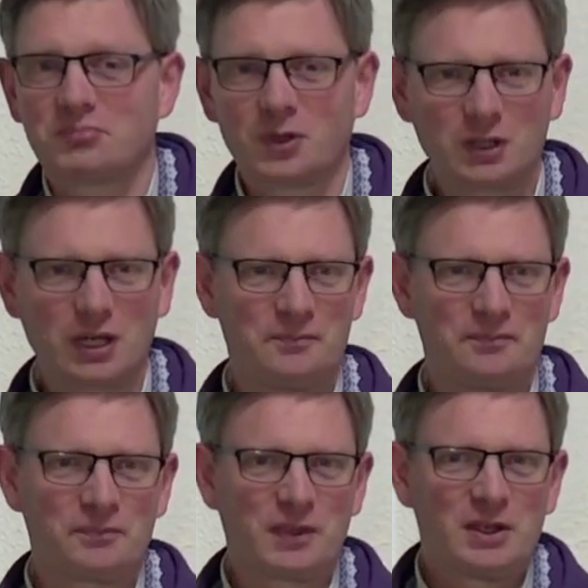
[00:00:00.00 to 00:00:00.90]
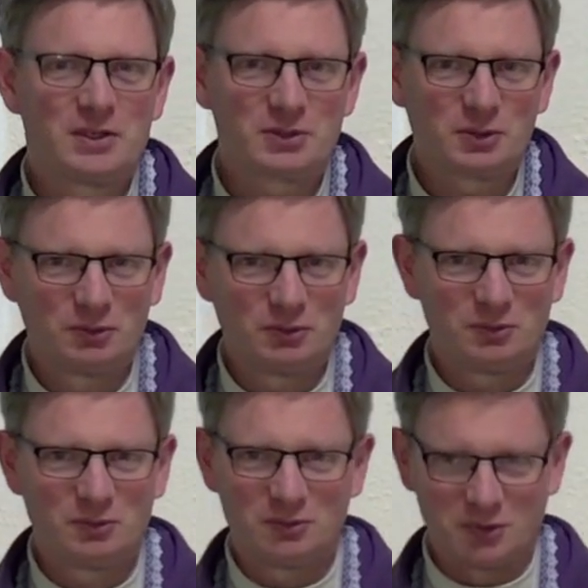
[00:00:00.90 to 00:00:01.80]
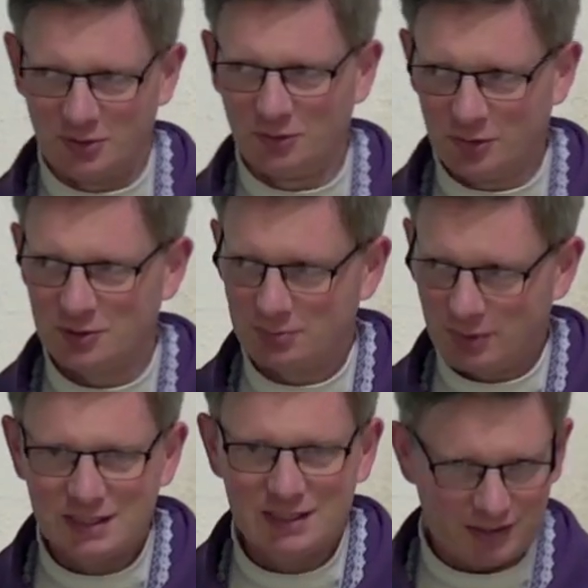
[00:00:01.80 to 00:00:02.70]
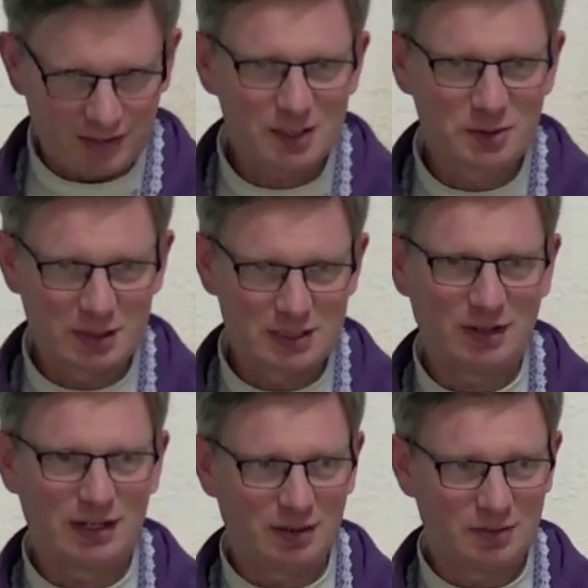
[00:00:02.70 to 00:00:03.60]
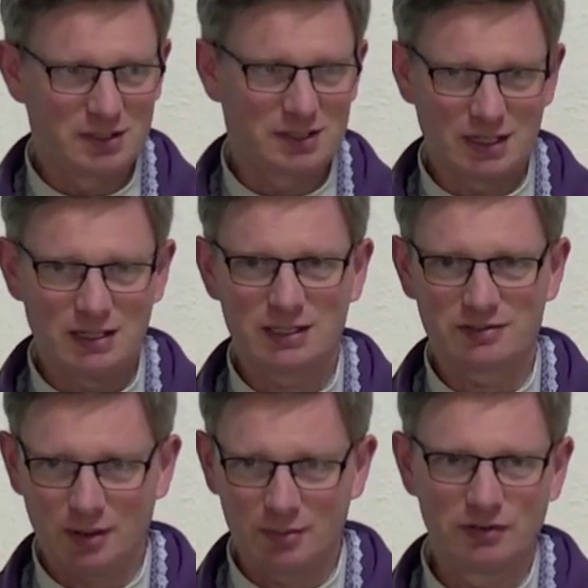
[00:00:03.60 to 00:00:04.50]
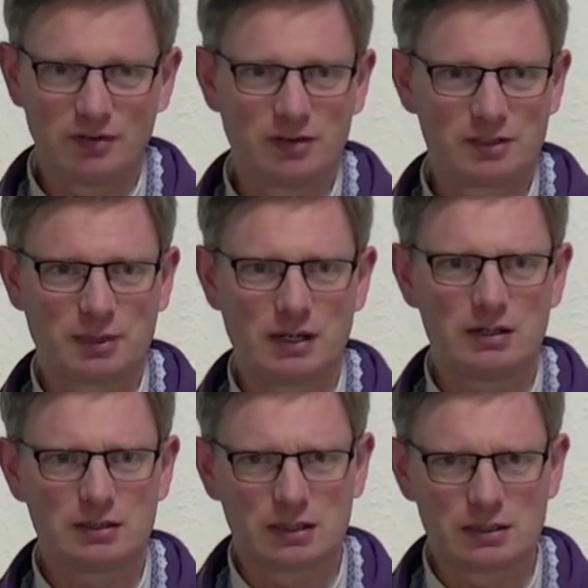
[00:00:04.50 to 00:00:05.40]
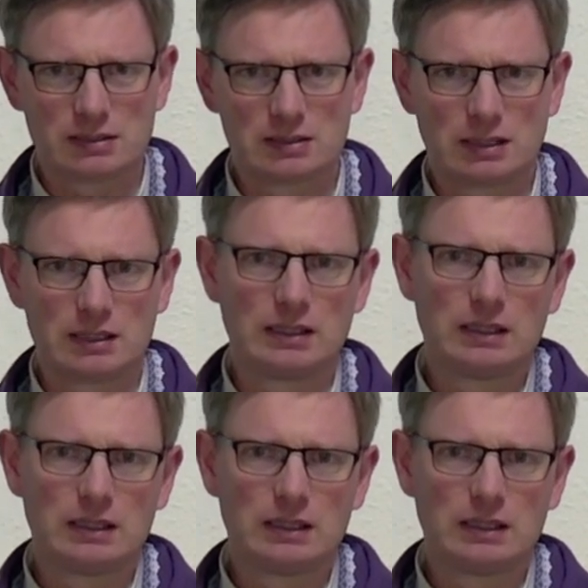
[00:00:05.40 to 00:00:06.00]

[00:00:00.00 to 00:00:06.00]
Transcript: Okay, so we're to see the consequences of that now in society as family falls apart and as uh,